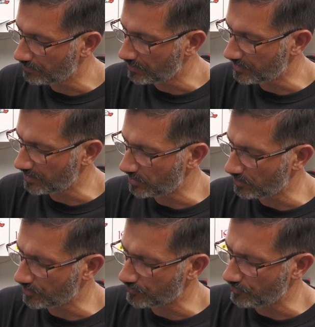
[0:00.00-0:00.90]
But it's actually
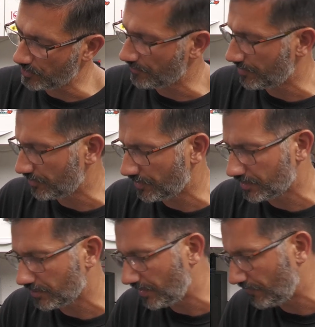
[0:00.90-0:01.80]
got a screwdriver end on it,
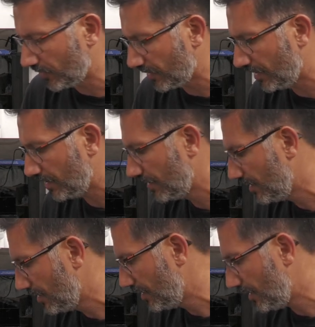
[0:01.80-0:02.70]
so we'll have a look at
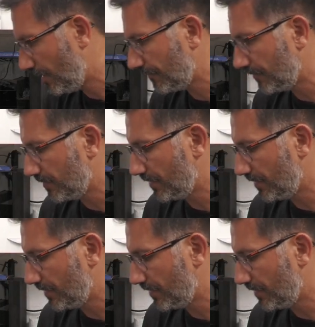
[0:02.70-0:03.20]
that afterwards.